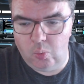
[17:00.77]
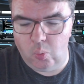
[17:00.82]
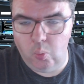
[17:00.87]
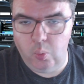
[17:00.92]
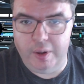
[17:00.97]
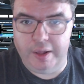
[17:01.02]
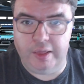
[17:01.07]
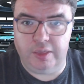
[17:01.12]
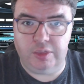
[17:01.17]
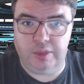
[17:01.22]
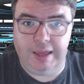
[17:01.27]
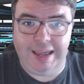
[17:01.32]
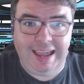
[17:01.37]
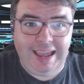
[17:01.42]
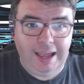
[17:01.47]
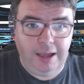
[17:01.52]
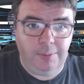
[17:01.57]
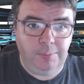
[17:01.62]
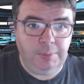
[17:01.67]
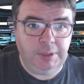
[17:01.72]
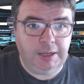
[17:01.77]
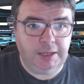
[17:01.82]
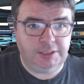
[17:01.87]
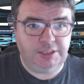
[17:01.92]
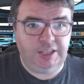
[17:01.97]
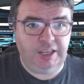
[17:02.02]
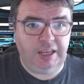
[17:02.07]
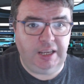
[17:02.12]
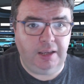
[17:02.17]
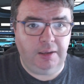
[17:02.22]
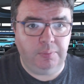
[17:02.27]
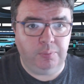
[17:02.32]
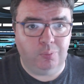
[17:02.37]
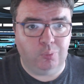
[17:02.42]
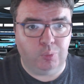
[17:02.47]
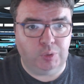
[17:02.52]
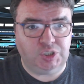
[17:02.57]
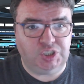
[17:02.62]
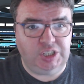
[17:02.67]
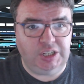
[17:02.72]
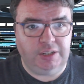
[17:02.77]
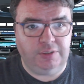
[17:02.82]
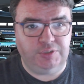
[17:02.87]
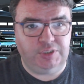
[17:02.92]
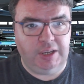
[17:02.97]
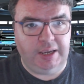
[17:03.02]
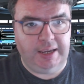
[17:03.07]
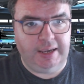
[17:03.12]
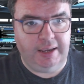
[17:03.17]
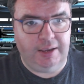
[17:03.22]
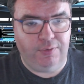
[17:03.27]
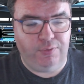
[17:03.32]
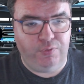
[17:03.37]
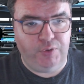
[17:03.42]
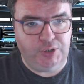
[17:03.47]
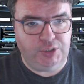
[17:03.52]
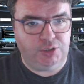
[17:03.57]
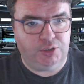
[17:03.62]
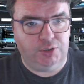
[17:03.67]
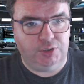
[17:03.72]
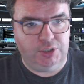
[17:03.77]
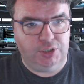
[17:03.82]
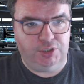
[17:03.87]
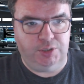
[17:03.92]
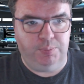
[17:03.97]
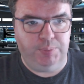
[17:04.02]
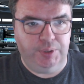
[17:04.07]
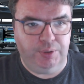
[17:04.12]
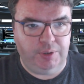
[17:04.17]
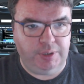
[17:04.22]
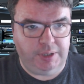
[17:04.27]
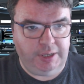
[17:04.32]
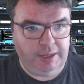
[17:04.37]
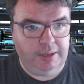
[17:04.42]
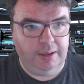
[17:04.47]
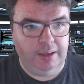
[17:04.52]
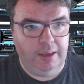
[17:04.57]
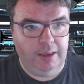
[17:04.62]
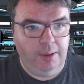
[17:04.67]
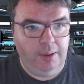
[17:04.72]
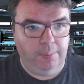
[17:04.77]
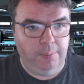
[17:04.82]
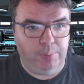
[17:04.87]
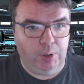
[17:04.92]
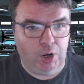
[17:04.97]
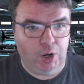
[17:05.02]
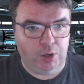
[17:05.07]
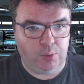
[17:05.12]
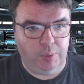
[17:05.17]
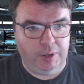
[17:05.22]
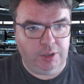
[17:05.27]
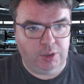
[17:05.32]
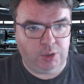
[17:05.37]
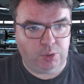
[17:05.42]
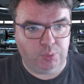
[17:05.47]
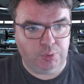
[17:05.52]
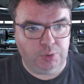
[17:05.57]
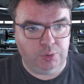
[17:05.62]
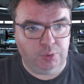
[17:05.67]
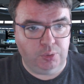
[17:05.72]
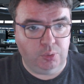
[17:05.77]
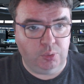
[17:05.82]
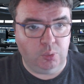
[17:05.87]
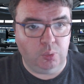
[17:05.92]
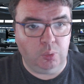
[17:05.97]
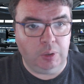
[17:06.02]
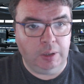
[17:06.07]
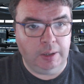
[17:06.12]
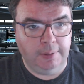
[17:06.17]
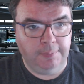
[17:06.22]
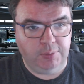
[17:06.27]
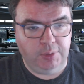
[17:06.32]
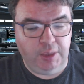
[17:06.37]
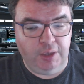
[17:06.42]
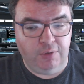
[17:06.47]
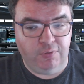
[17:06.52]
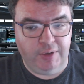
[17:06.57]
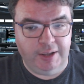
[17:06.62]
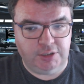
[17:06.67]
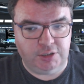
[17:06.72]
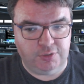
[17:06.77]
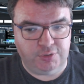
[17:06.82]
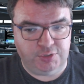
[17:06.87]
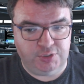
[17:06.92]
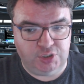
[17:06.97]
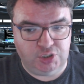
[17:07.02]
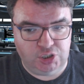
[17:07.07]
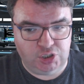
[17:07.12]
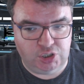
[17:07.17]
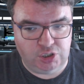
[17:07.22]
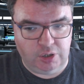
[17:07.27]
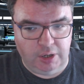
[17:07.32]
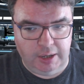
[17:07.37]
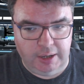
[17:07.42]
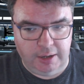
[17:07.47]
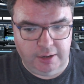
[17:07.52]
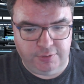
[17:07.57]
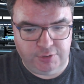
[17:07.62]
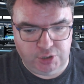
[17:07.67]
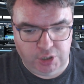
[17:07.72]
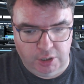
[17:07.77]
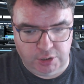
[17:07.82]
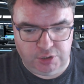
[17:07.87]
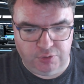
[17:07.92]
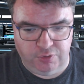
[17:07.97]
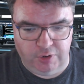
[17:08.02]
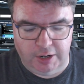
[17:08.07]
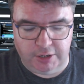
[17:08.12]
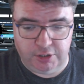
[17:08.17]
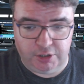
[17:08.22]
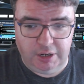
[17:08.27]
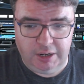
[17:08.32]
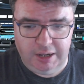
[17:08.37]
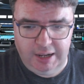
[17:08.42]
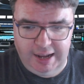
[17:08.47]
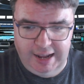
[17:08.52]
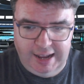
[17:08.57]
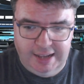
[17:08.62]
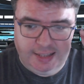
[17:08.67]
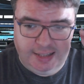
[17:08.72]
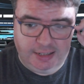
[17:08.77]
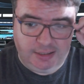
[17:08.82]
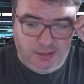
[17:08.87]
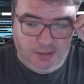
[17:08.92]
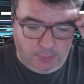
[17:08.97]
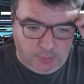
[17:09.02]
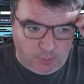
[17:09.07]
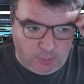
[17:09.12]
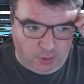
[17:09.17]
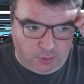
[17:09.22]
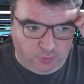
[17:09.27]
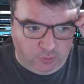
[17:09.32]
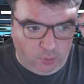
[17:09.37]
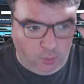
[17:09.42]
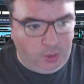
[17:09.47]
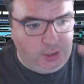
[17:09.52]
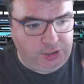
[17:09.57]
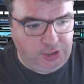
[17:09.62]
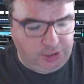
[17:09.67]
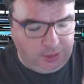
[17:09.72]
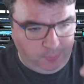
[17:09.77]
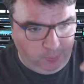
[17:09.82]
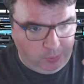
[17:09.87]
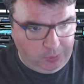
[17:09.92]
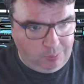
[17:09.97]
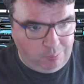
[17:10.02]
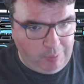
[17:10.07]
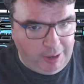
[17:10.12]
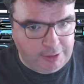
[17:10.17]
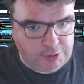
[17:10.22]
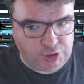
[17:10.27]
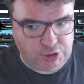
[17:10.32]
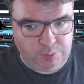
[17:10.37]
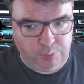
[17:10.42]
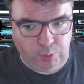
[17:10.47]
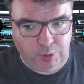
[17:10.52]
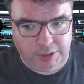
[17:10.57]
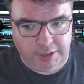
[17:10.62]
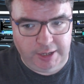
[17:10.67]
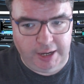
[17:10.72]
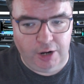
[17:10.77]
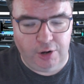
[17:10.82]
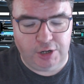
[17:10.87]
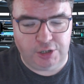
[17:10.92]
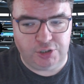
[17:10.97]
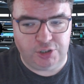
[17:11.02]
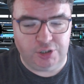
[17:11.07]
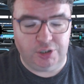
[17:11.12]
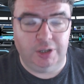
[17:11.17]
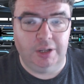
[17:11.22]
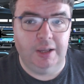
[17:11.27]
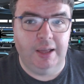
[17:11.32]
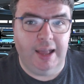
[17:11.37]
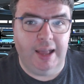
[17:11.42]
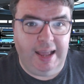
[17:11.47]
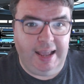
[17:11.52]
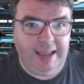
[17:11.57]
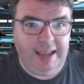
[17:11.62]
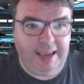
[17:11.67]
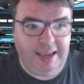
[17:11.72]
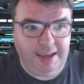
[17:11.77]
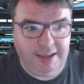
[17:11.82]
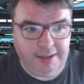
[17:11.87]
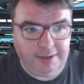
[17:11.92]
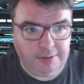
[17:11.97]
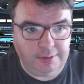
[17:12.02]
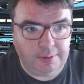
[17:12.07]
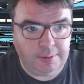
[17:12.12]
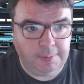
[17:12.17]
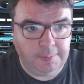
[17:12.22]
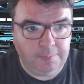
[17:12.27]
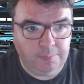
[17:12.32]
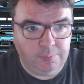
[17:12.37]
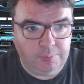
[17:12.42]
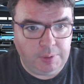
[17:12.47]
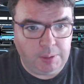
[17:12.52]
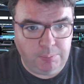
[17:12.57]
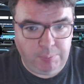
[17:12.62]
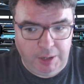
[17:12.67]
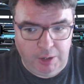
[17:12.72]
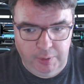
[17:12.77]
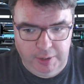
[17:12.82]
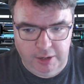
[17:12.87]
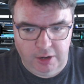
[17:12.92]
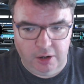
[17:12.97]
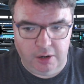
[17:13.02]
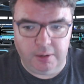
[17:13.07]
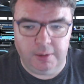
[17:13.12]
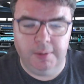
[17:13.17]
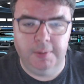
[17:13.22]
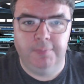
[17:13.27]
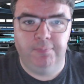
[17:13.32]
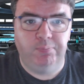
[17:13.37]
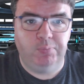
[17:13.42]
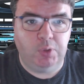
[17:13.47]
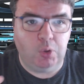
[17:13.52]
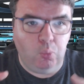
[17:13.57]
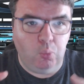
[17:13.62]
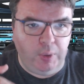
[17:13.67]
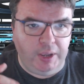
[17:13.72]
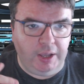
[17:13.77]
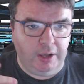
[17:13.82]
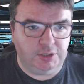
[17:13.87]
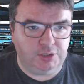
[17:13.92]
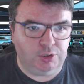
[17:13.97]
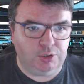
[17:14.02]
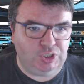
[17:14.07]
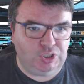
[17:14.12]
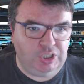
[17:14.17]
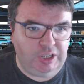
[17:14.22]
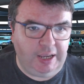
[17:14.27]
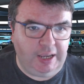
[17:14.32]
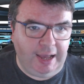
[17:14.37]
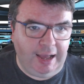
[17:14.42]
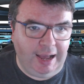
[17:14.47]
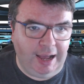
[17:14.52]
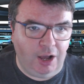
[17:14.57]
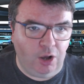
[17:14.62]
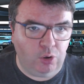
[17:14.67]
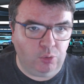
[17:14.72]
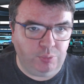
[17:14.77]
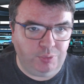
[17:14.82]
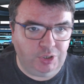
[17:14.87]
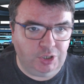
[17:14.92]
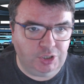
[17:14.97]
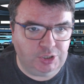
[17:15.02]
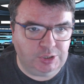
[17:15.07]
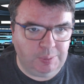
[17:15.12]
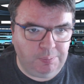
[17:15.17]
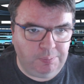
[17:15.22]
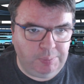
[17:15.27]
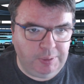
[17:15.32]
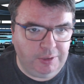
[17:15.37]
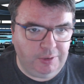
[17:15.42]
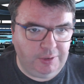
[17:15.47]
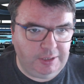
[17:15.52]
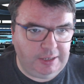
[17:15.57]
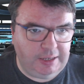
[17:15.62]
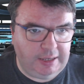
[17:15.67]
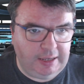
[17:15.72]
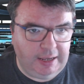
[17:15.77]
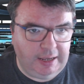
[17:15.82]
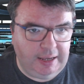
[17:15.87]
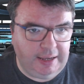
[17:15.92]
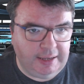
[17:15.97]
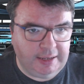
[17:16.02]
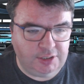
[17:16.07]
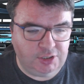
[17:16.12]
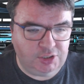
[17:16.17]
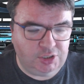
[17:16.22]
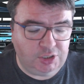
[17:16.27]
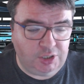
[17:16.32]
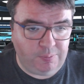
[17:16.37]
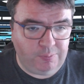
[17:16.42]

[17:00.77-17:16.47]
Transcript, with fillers: with him because he receives a physical disability partway through the events of Sh- uh, Shards of Honor, and that comes up to the fore as he's a major supporting character in Barrayar, We also see how disability is